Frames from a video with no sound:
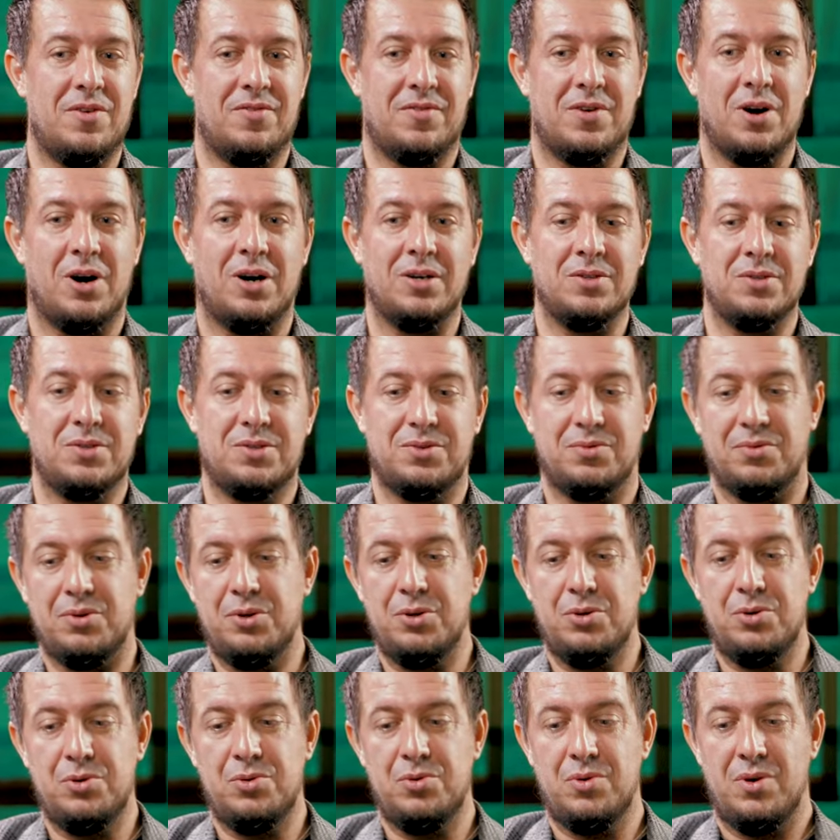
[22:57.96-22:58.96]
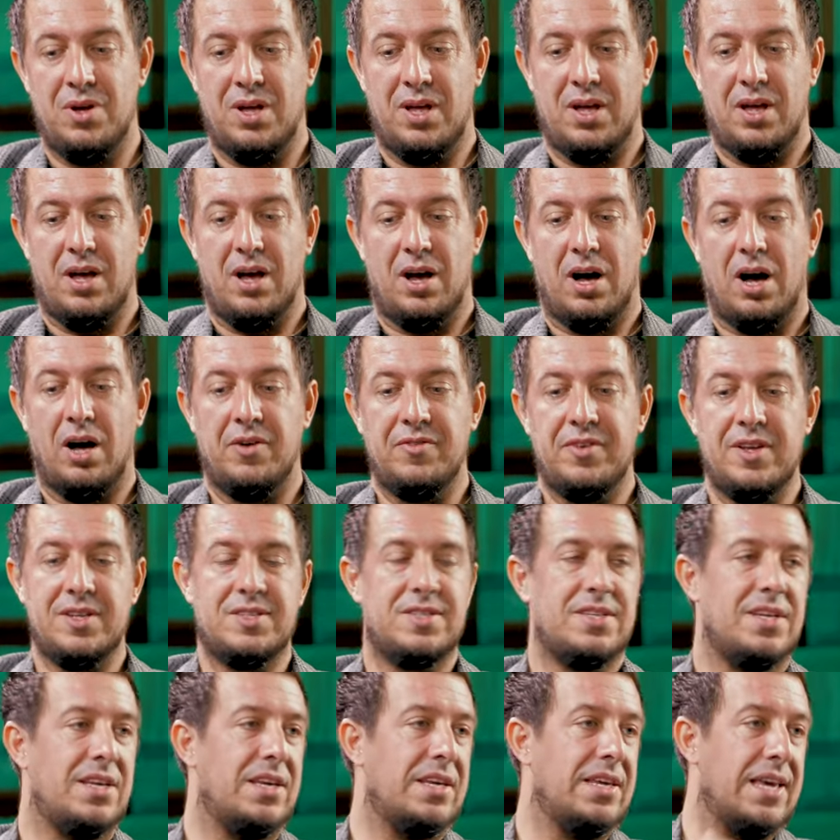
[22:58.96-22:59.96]
we've gone through
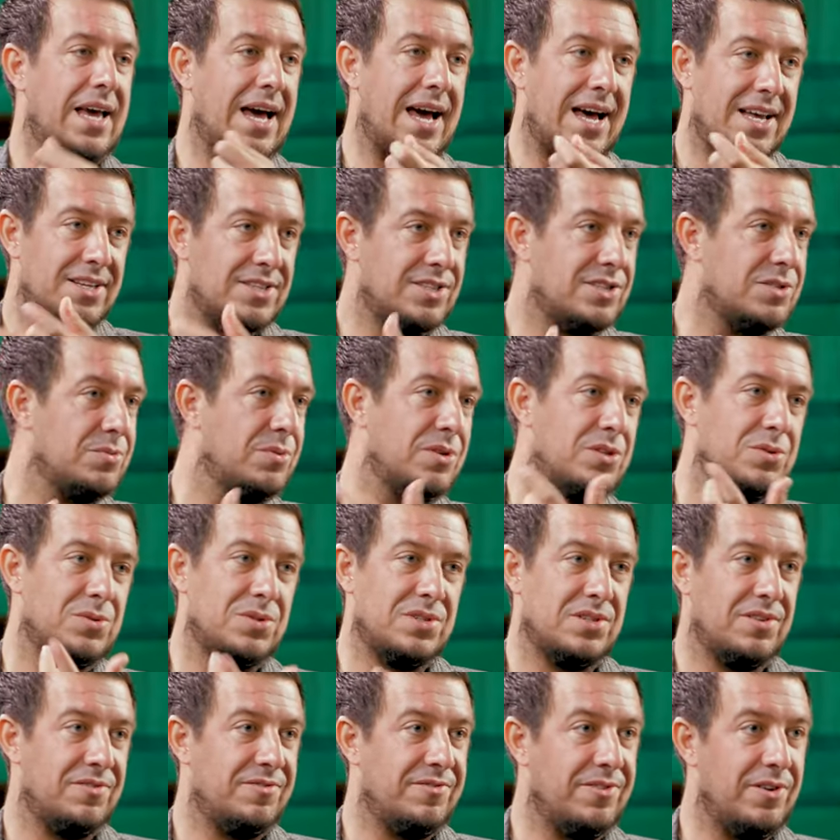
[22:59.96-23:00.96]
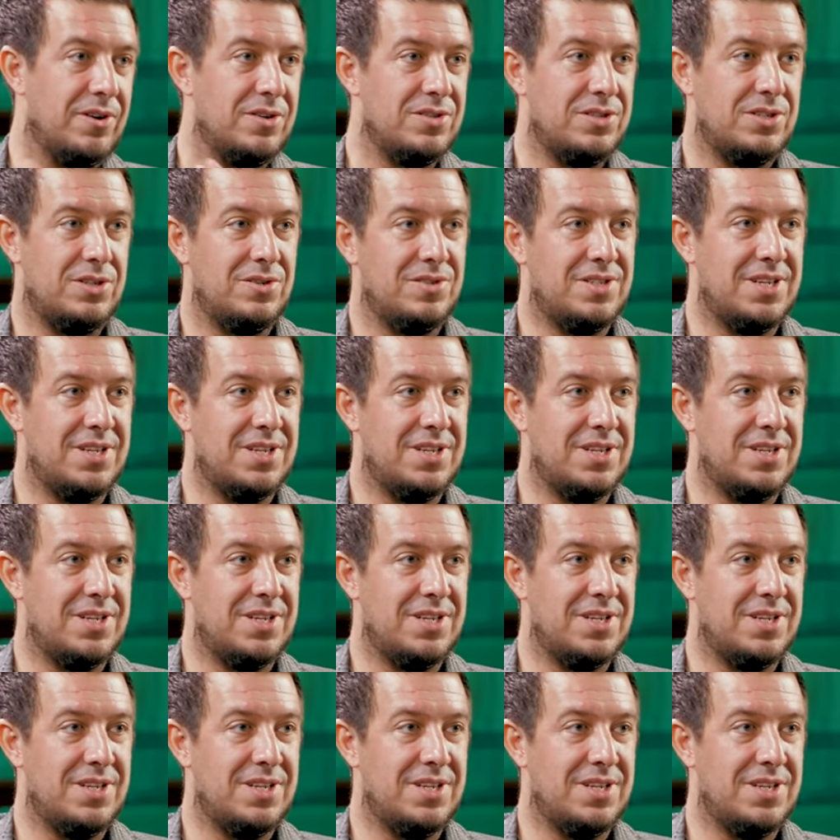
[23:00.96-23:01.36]
obviously gas, which was the first